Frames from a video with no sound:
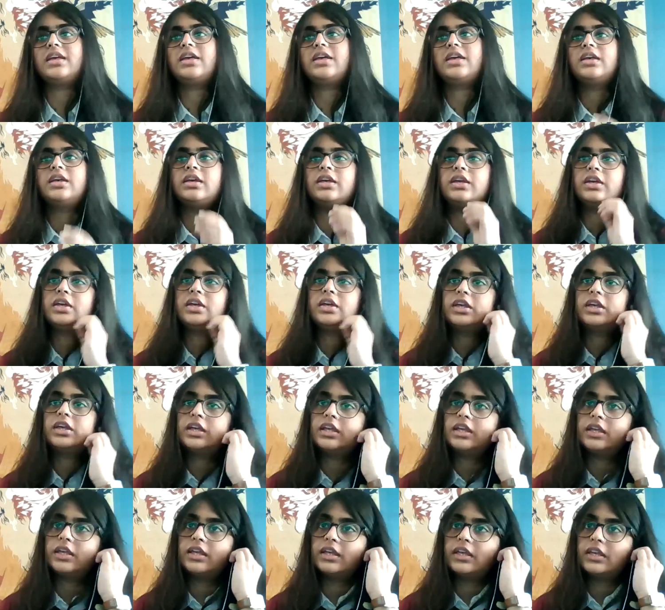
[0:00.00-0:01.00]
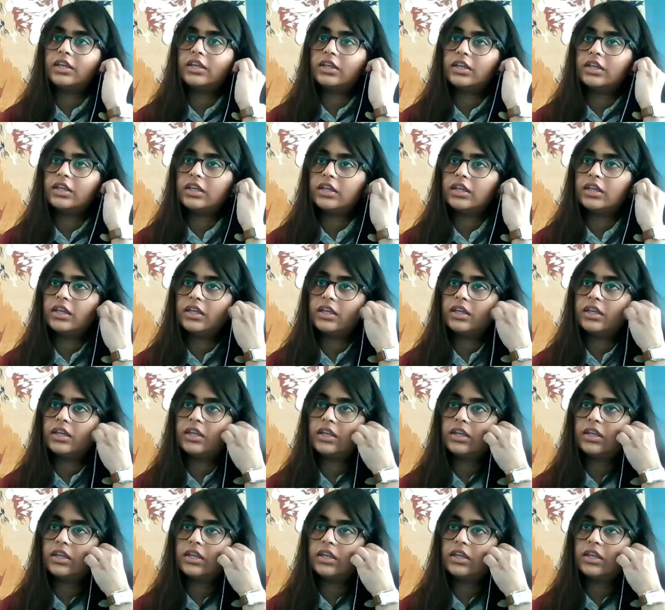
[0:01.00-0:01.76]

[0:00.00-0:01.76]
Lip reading: No one is speaking in this clip.